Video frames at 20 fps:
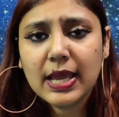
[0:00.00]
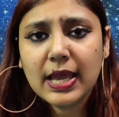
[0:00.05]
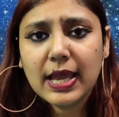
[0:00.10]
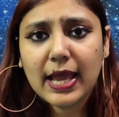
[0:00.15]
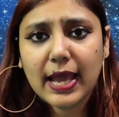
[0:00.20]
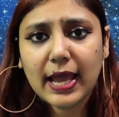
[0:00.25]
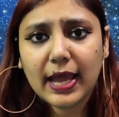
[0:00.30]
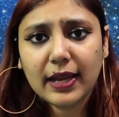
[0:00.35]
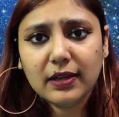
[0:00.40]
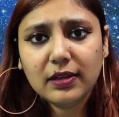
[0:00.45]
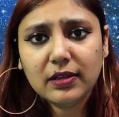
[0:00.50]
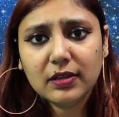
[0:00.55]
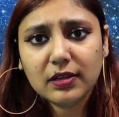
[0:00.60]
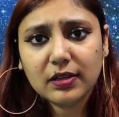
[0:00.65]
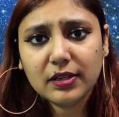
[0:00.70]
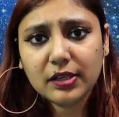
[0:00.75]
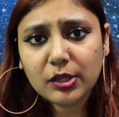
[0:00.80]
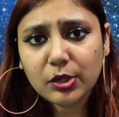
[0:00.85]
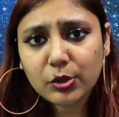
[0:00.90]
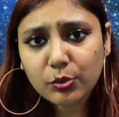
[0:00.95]
and
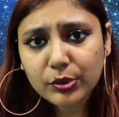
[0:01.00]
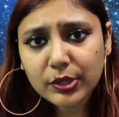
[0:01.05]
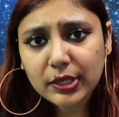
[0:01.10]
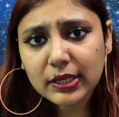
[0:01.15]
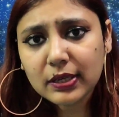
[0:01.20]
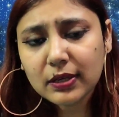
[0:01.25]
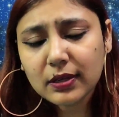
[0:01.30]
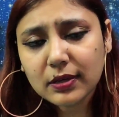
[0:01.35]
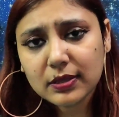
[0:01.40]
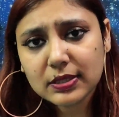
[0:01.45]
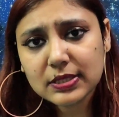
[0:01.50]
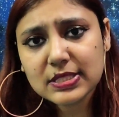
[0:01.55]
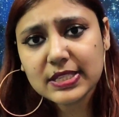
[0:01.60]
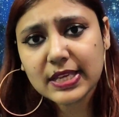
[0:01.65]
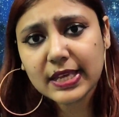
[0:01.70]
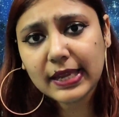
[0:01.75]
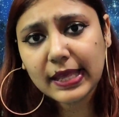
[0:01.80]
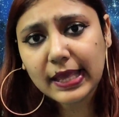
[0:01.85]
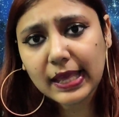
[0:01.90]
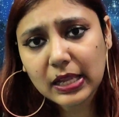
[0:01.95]
including curds
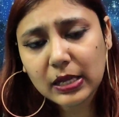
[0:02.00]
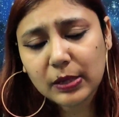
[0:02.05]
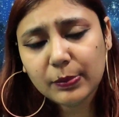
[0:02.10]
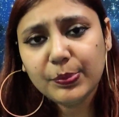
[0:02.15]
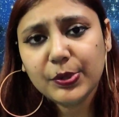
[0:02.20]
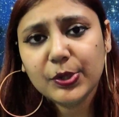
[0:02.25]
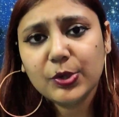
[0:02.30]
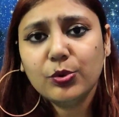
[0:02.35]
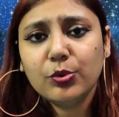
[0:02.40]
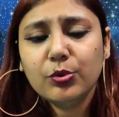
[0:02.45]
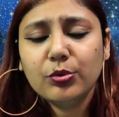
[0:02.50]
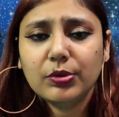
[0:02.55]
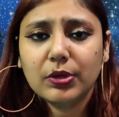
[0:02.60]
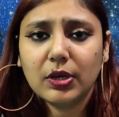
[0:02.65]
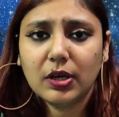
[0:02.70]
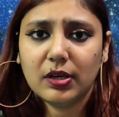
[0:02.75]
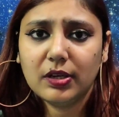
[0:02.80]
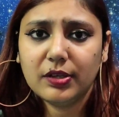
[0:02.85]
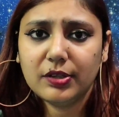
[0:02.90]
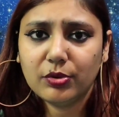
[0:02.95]
can help you
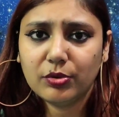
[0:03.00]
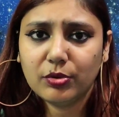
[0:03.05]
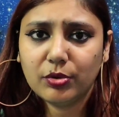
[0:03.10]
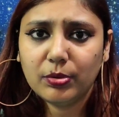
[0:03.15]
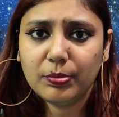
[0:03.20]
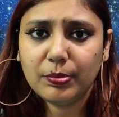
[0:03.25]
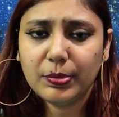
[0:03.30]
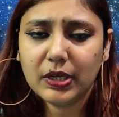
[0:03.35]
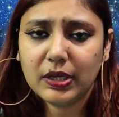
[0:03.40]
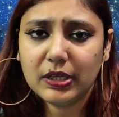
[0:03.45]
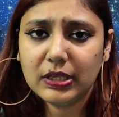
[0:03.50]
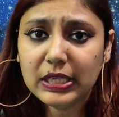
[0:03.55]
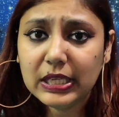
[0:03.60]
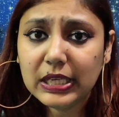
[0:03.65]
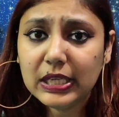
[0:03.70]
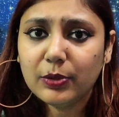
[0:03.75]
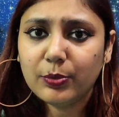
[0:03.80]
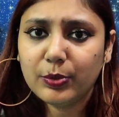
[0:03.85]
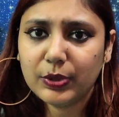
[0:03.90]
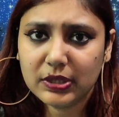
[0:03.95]

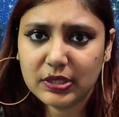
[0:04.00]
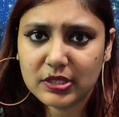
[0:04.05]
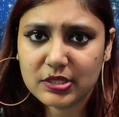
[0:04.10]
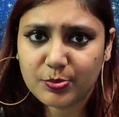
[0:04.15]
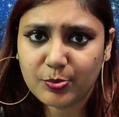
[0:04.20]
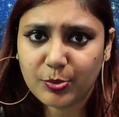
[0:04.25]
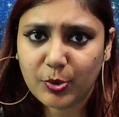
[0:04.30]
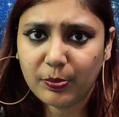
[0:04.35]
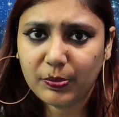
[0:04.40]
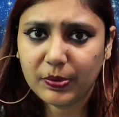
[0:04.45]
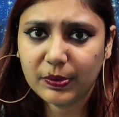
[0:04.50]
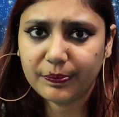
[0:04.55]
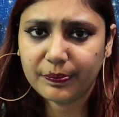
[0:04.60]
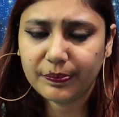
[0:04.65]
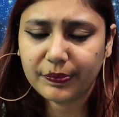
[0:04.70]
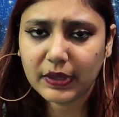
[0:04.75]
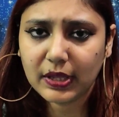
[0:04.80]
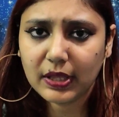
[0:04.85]
deal with this problem.